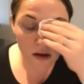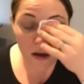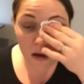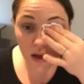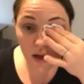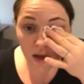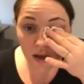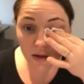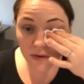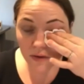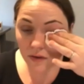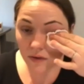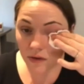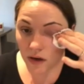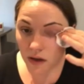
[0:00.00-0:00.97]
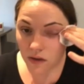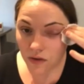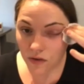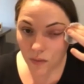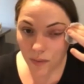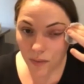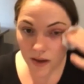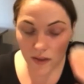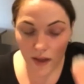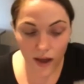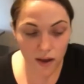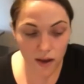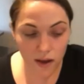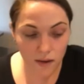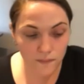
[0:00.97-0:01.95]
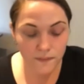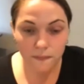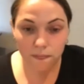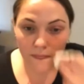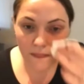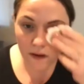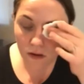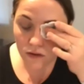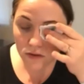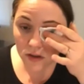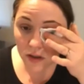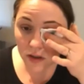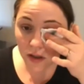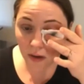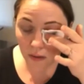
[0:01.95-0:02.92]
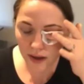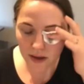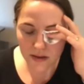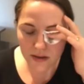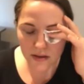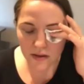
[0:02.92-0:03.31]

Okay, so if you need to repeat that, obviously go ahead.